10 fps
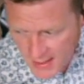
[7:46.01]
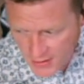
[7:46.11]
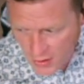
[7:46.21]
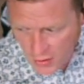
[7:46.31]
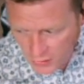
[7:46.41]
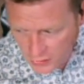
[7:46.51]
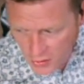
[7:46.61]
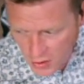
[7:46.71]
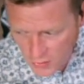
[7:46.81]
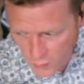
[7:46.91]
in all
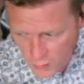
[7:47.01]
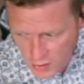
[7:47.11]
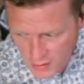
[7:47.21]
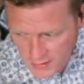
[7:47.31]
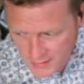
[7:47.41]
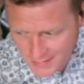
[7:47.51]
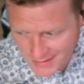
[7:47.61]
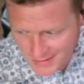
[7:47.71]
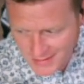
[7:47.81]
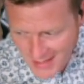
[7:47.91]
her hard work,
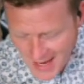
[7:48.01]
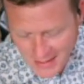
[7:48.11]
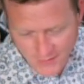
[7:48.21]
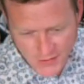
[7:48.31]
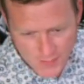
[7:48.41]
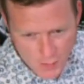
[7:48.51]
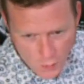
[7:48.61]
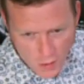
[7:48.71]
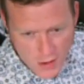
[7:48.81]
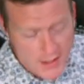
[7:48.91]
citizen activism
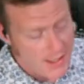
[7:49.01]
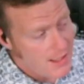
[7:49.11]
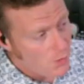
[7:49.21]
at work.